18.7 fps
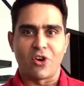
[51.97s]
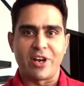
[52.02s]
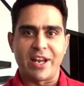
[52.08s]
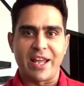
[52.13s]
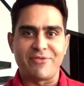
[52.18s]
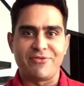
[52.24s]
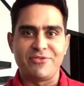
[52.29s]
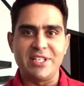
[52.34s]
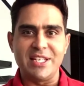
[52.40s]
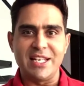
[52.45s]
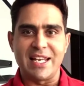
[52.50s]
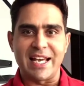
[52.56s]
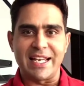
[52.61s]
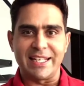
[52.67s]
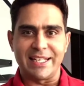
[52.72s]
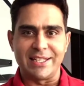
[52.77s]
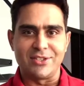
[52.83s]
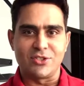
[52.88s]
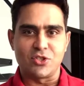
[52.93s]
or
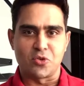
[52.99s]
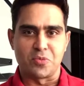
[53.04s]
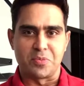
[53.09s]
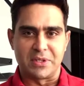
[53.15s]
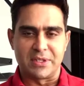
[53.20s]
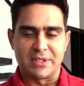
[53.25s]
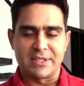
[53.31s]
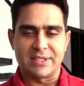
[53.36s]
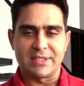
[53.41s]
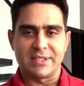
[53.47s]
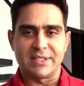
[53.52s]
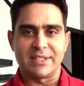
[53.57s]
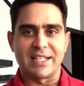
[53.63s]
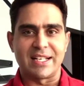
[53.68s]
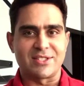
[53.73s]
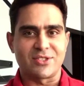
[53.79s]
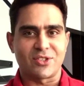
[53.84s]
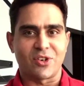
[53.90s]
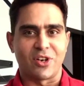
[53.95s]
FD-like instruments,
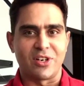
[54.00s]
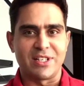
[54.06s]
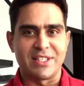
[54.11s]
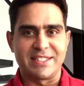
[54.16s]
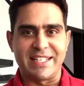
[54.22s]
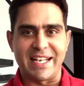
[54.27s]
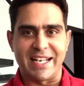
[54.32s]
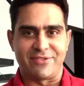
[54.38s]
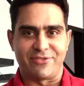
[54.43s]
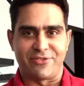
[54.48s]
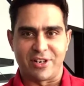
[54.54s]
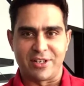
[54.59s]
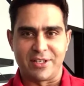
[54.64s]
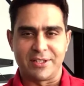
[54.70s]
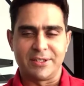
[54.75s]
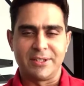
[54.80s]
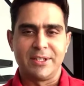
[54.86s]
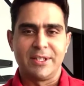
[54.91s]
that's called a debt fund.